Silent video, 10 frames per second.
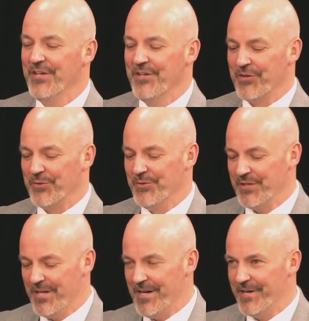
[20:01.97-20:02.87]
includes
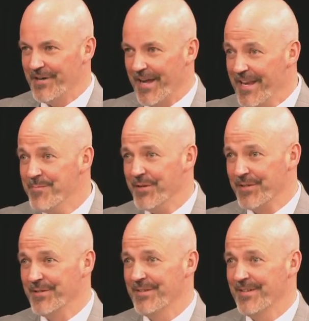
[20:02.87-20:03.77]
$180
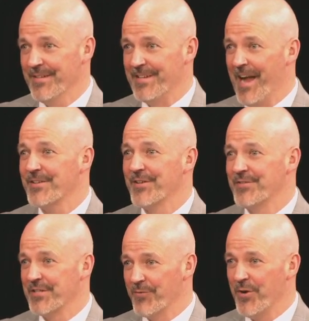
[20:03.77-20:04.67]
million in tax cuts
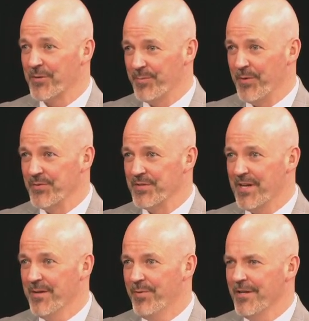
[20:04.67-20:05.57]
that Governor Walker proposed in the
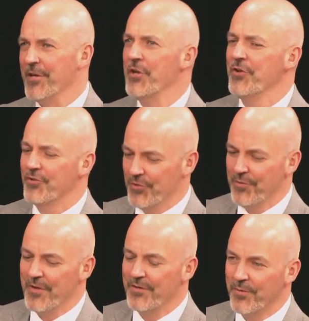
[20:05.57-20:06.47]
campaign. Do you
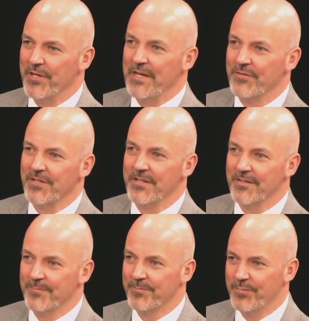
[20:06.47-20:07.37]
think Tony Evers is
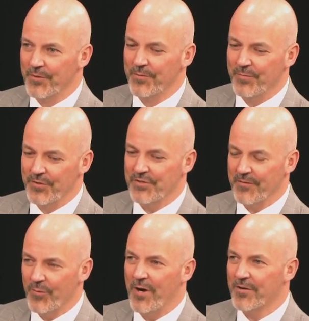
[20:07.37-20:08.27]
going to push
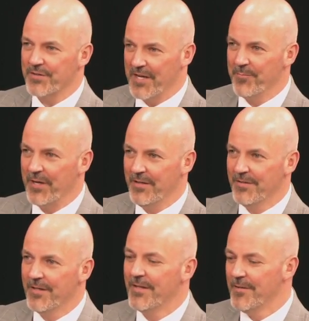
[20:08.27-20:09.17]
Governor Walker's campaign
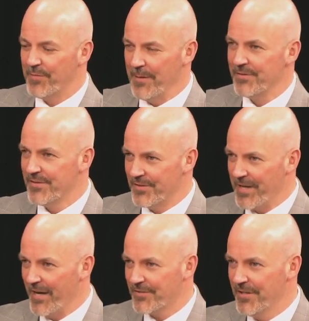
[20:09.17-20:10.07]
promises on
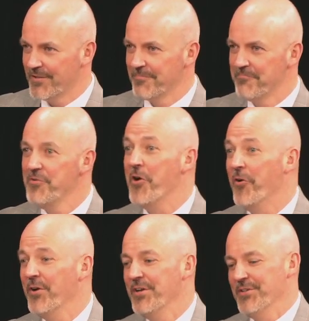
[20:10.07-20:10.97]
tax cuts? No.
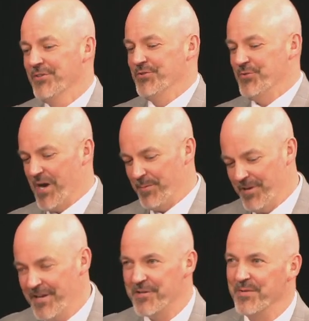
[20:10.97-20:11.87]
She dropped it
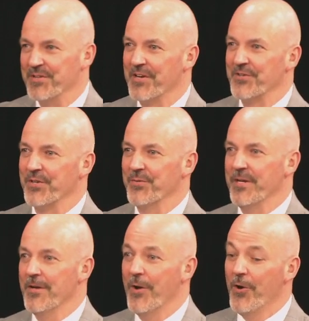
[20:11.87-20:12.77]
$900 million right
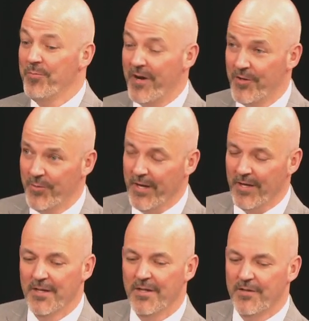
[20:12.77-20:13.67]
away. Oh, by the way,
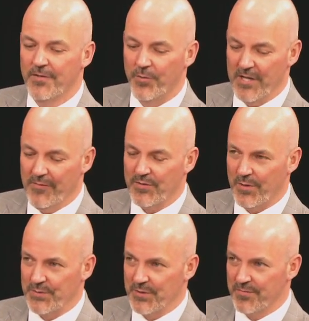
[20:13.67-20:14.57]
Tony Evers
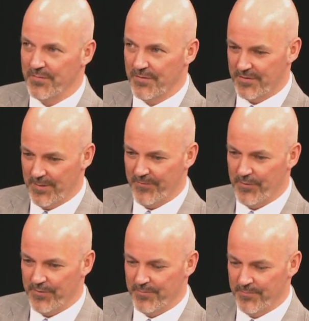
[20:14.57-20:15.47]
wants to accept
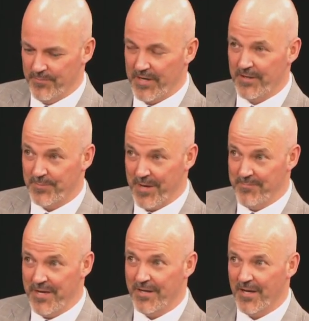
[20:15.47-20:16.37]
federal money to expand
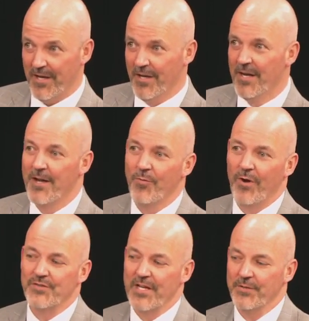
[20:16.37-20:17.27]
Medicaid.
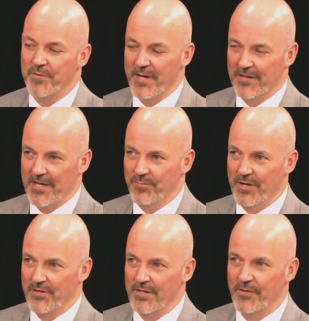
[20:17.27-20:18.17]
What's that do to the Medicaid
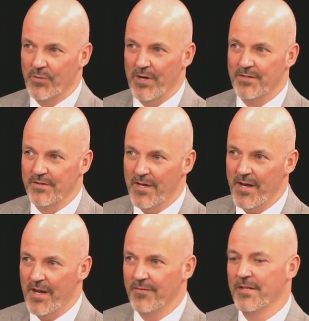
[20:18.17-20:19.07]
budget and the requests that they
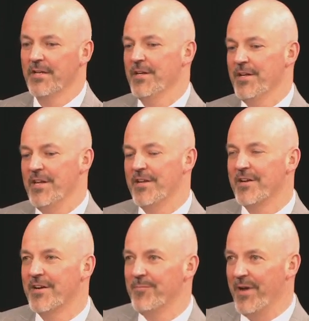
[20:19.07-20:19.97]
have? He can
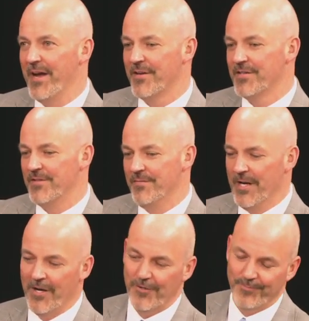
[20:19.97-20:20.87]
cut back his,
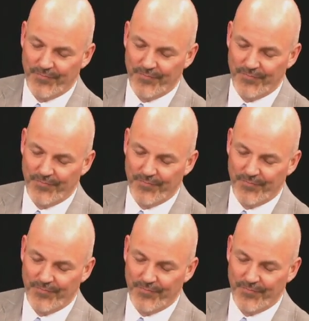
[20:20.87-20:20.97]
now,